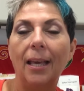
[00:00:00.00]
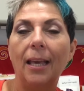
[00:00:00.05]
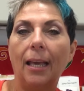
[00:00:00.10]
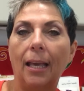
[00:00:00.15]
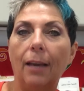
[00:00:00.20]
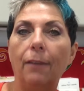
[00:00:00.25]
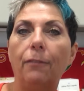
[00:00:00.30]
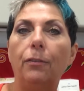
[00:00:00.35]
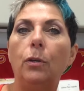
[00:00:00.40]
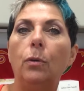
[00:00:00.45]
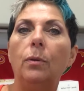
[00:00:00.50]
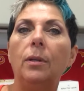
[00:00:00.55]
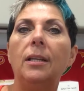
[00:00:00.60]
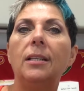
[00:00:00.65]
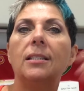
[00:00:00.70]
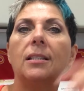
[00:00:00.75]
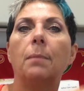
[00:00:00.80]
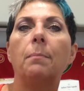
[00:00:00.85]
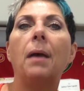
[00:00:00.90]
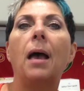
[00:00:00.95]
If you
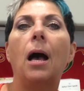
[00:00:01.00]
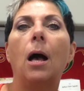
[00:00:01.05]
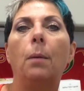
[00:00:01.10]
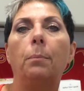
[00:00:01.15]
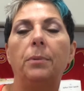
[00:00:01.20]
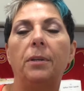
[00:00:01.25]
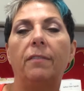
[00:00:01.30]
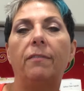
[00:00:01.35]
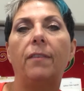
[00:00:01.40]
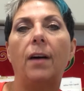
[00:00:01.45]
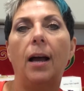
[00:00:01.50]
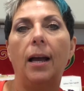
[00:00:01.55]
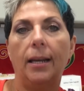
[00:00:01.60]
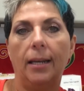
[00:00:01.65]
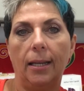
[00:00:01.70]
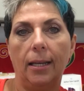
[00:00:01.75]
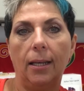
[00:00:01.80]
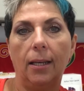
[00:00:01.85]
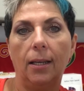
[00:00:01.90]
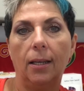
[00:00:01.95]
need some help
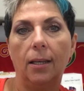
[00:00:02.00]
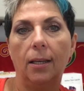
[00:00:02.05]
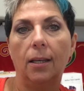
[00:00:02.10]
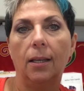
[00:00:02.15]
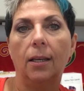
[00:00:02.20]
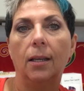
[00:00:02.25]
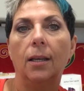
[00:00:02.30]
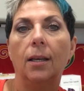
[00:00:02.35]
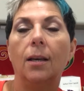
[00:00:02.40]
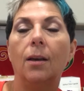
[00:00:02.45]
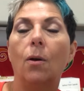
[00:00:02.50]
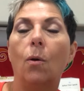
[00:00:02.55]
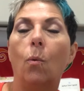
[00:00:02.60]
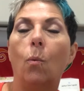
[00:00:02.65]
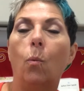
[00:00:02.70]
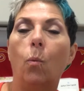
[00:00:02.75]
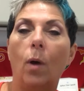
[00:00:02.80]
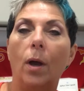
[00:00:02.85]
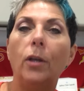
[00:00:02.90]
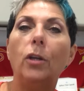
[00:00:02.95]
defining
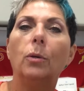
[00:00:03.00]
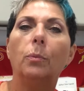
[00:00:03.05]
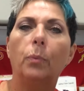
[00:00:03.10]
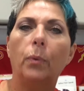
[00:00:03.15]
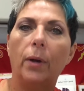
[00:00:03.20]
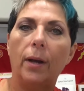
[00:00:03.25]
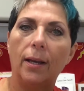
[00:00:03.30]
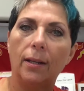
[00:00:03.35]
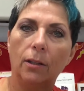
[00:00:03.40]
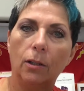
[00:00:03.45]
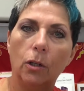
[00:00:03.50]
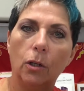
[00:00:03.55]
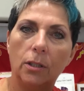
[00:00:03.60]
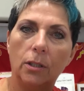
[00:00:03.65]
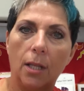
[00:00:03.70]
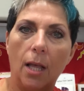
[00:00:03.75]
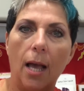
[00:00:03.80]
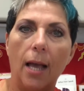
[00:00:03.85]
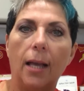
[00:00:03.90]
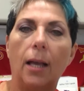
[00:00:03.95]
what your brand
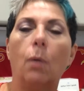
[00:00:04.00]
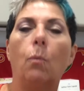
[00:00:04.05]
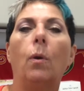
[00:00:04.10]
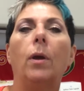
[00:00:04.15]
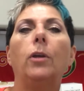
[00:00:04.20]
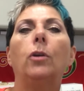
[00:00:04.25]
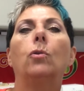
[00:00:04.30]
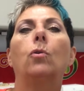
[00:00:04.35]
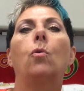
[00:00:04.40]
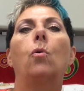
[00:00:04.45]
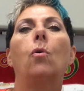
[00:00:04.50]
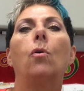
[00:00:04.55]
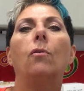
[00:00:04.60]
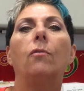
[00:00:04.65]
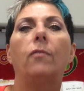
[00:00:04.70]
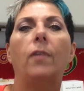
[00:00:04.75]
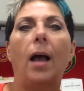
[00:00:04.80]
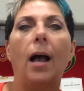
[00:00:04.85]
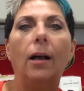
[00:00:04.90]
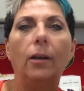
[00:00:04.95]
looks like and what your
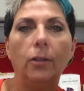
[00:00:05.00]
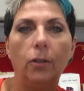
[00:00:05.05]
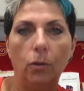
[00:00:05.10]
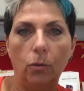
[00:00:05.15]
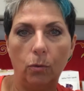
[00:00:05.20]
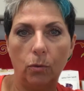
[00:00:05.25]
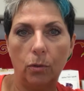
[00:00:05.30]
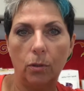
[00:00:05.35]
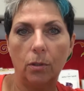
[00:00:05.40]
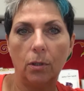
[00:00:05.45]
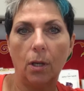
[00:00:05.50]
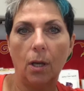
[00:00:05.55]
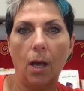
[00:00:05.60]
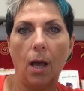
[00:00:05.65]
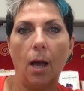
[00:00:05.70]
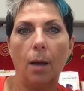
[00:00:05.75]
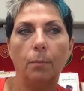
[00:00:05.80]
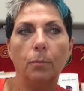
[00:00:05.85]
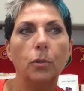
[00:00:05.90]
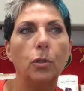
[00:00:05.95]
core values
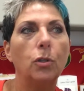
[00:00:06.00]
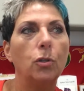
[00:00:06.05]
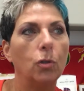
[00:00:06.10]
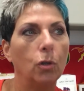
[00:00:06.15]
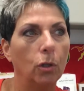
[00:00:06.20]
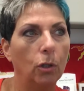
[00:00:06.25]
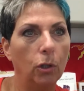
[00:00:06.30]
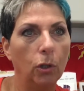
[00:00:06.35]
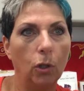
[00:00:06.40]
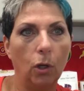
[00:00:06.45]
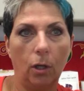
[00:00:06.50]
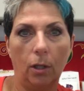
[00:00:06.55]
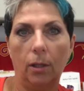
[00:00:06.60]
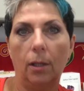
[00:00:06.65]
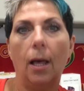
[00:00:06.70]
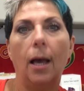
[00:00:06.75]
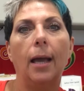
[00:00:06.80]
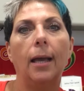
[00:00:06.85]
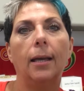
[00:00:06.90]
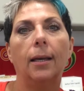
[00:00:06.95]
should
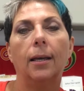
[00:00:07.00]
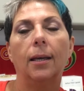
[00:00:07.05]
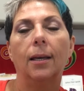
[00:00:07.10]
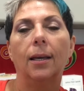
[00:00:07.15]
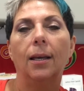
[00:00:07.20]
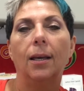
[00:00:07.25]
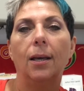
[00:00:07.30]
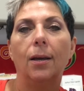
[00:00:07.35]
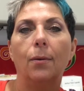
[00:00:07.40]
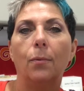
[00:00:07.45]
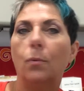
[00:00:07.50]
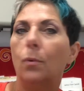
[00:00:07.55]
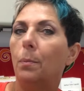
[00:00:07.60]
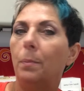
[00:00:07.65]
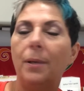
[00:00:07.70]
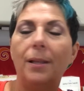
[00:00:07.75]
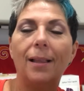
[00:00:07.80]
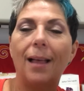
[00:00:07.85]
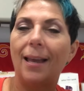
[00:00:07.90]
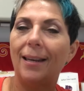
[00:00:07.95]
look like, we'll
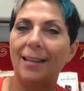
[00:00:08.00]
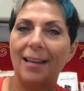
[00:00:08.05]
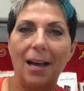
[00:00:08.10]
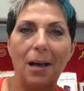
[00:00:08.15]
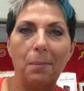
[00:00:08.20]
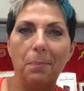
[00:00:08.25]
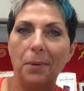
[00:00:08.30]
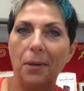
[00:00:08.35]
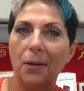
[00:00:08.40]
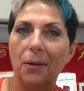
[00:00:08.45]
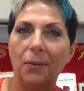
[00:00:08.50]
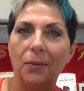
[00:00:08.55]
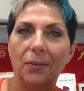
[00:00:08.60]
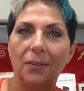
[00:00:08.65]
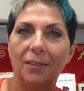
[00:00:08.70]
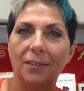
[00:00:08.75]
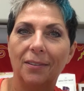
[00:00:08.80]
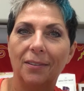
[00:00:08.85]
be glad to help you.